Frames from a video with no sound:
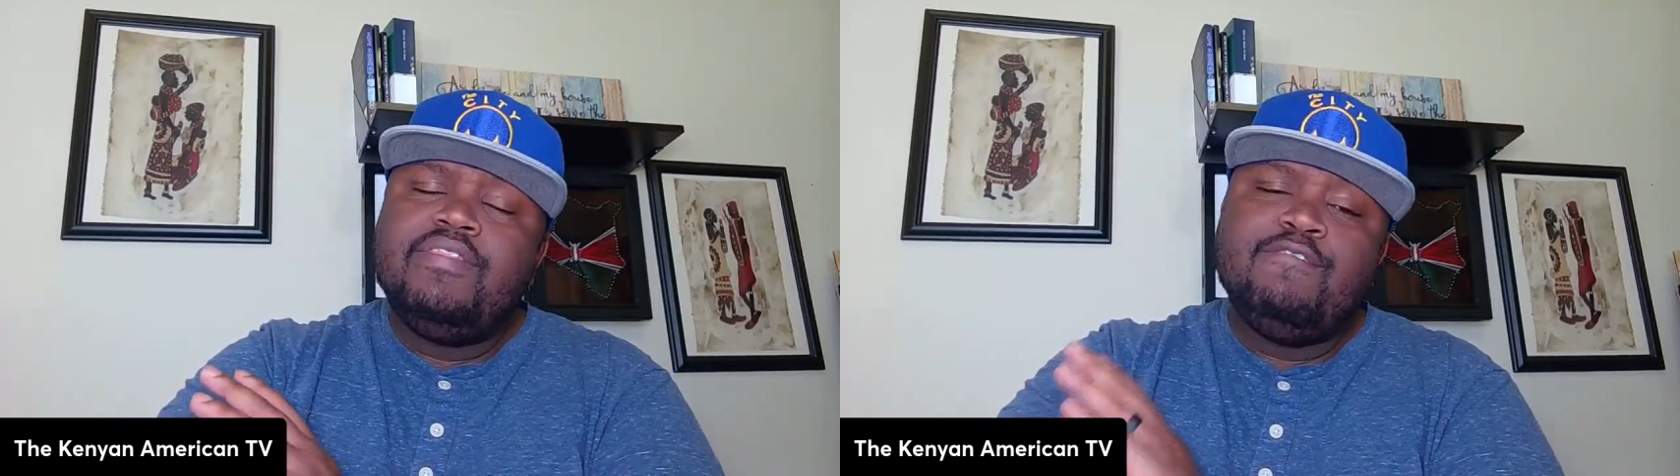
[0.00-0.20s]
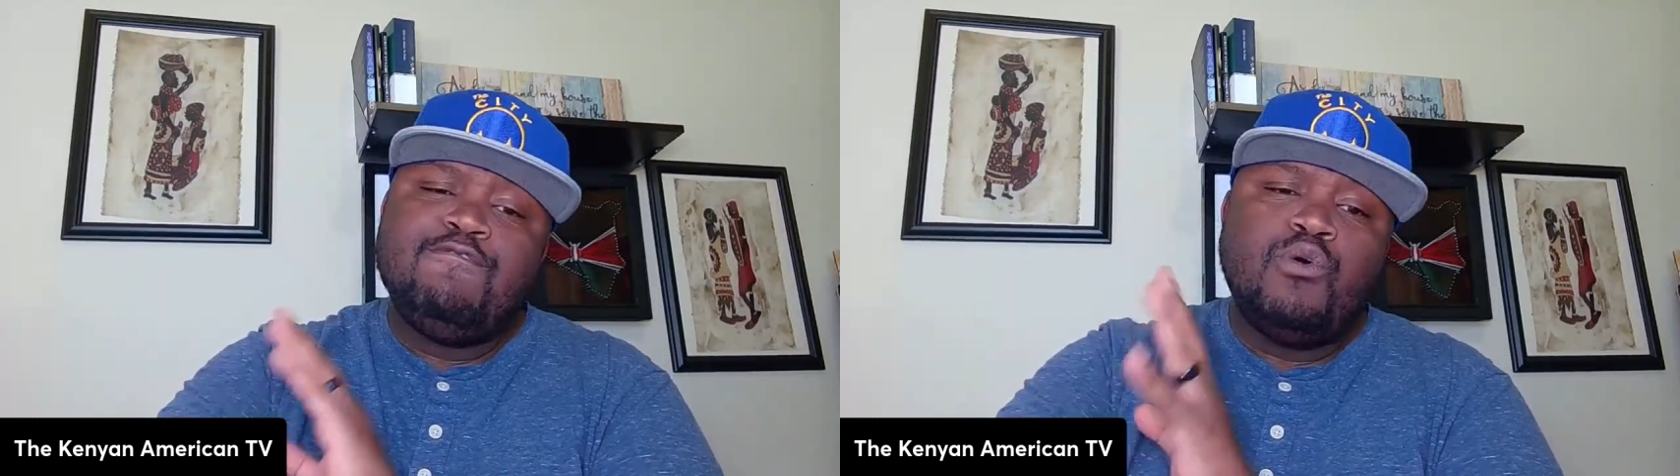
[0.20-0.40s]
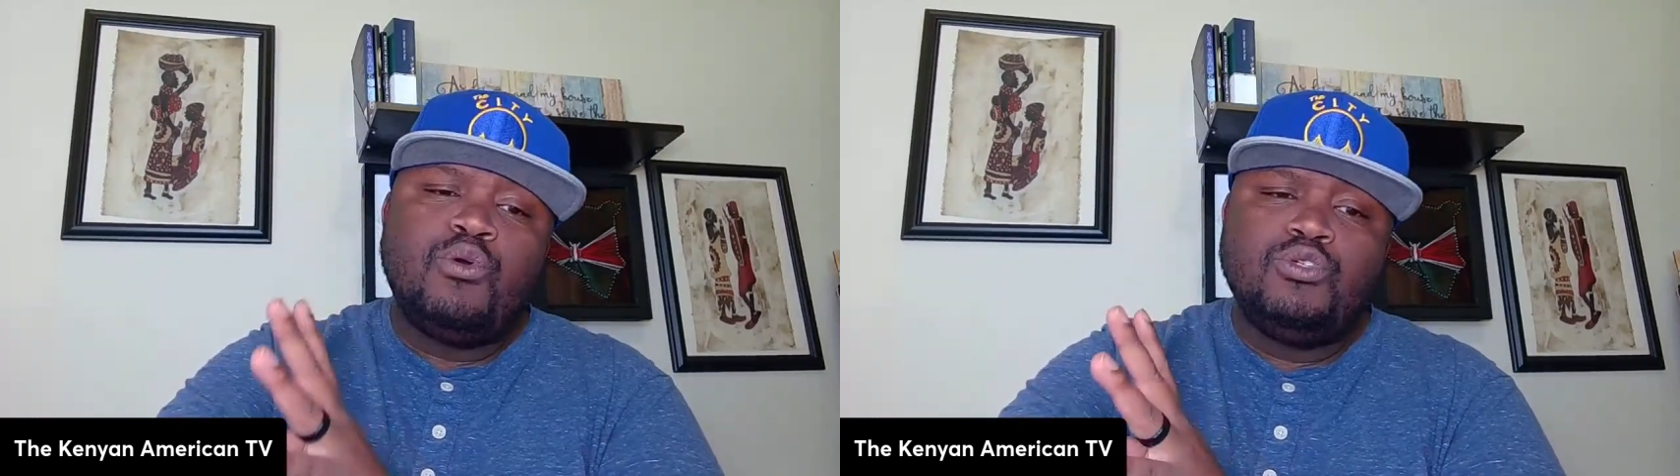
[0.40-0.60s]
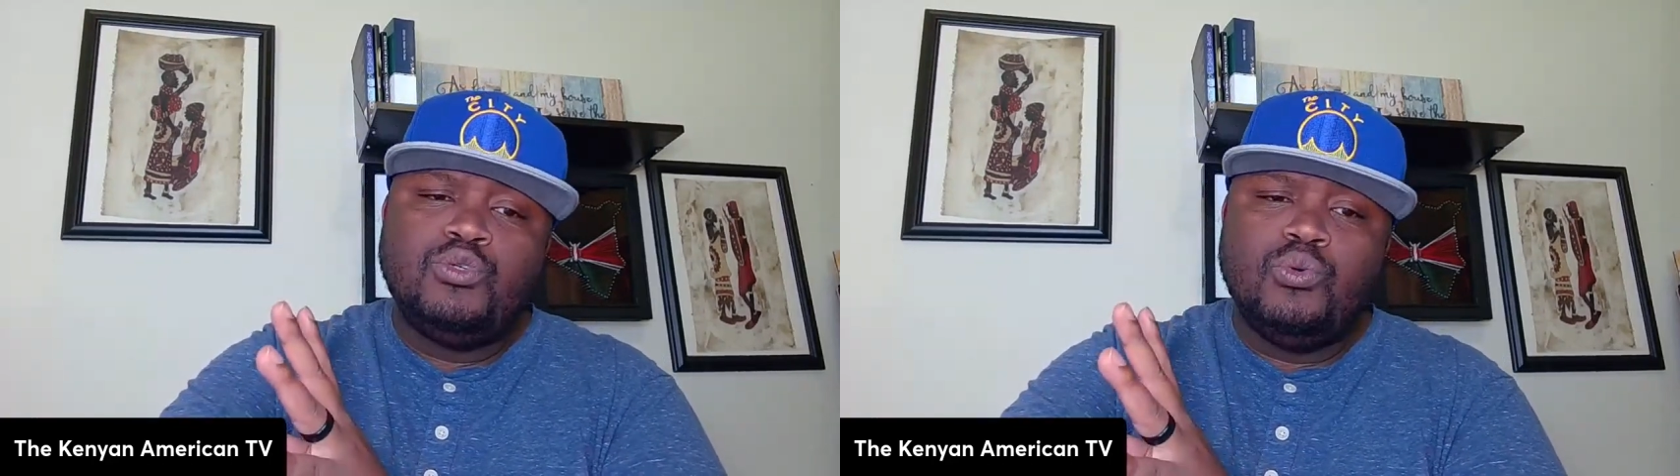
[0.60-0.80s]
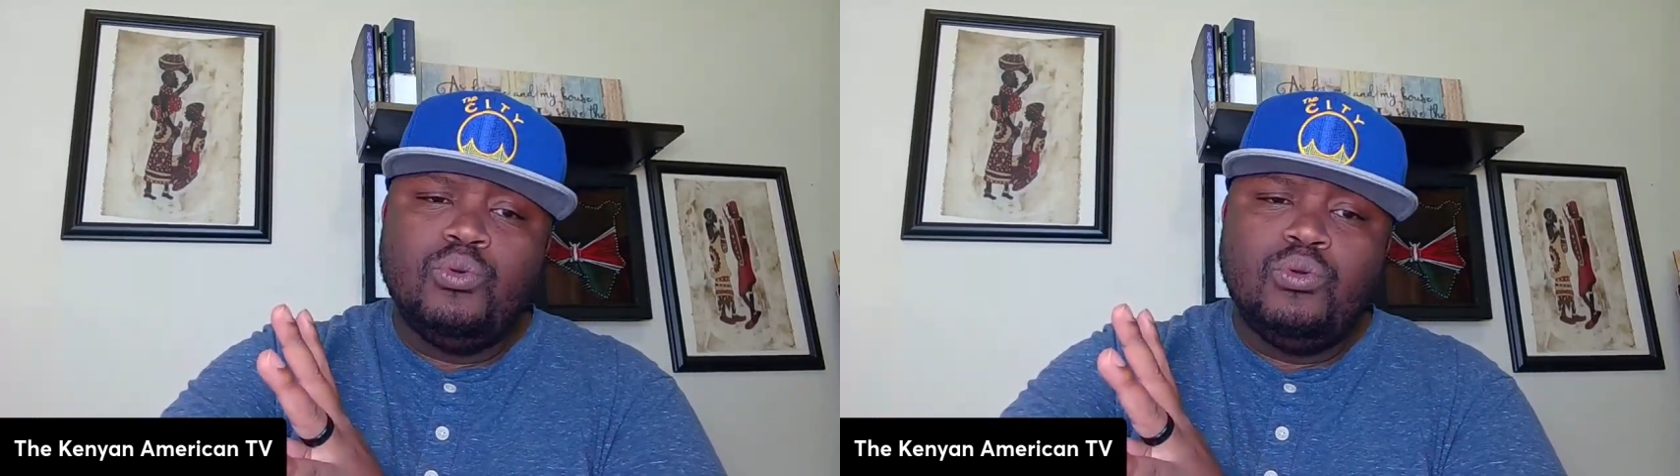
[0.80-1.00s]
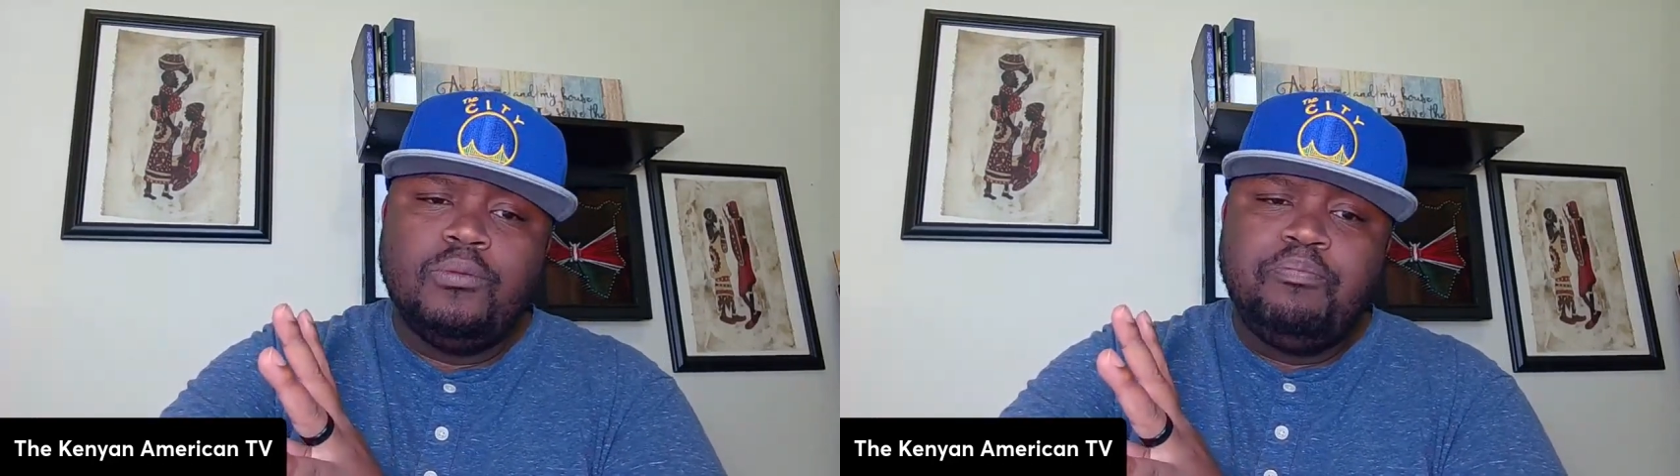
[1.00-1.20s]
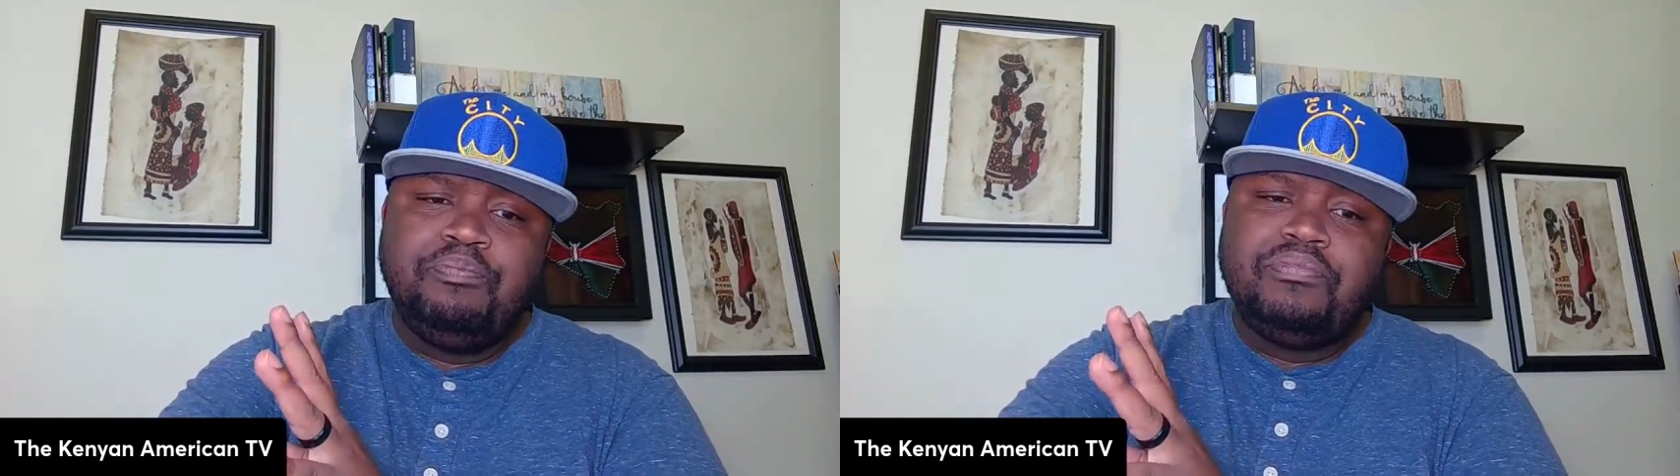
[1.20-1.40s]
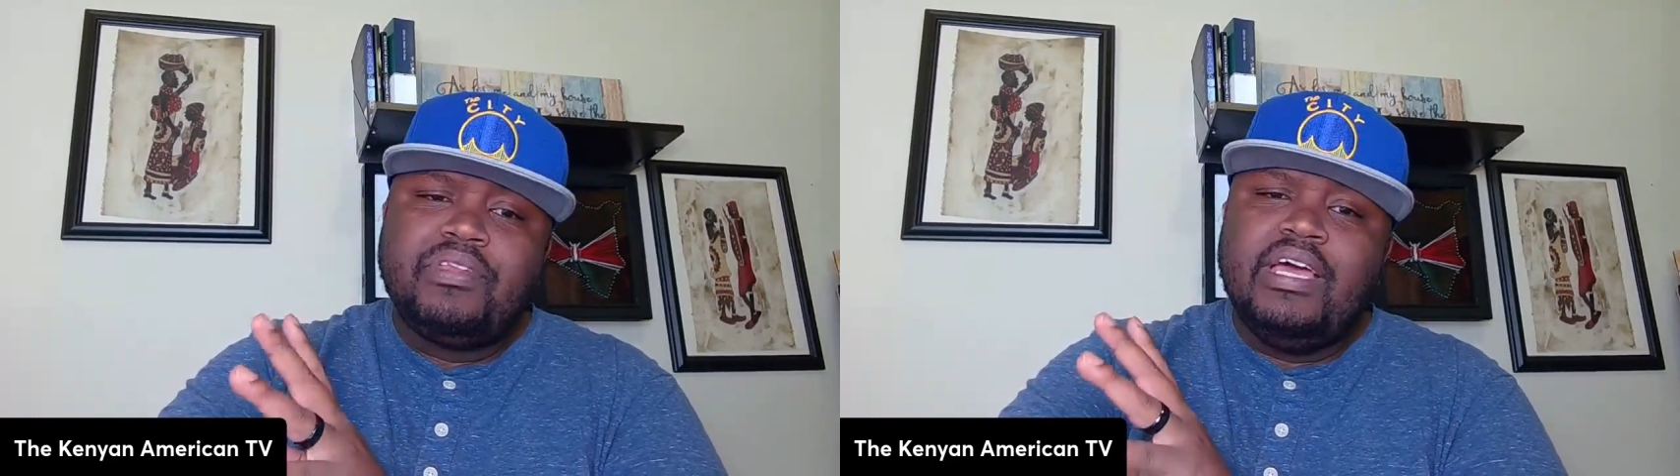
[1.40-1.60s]
the photo tool
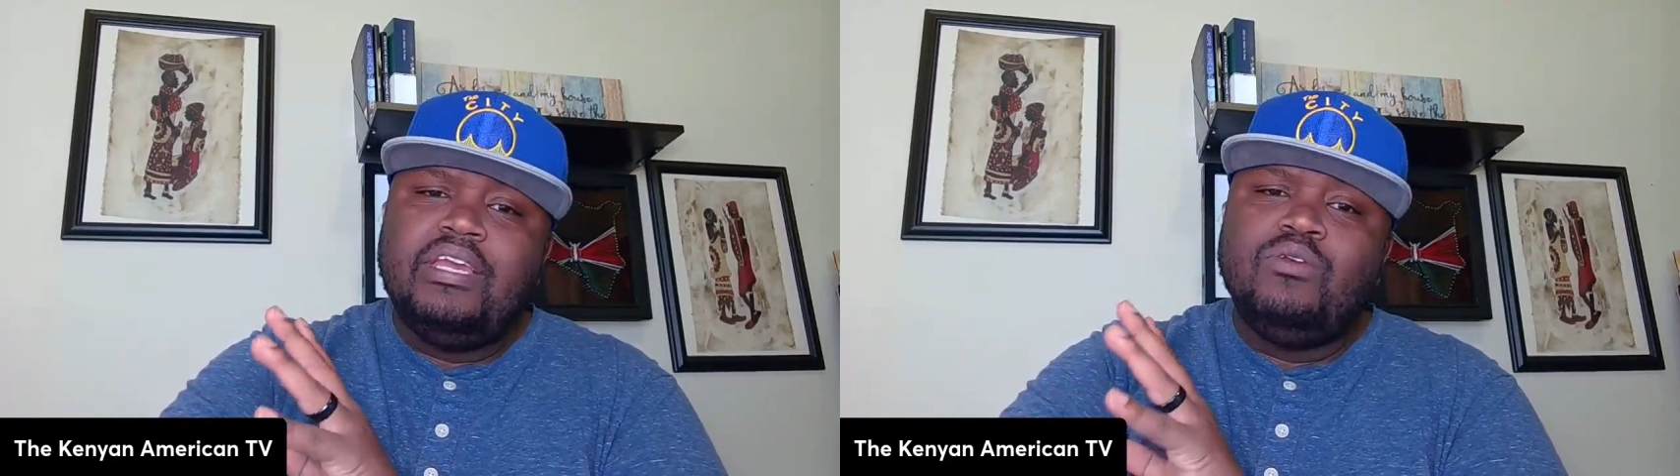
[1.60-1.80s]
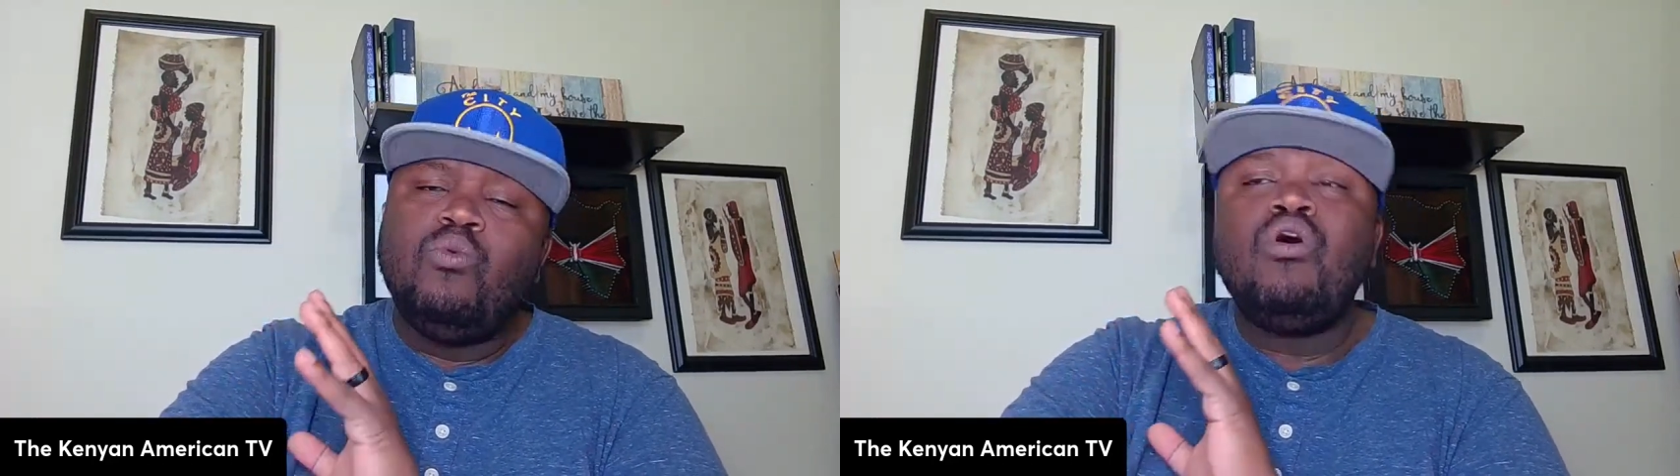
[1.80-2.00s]
and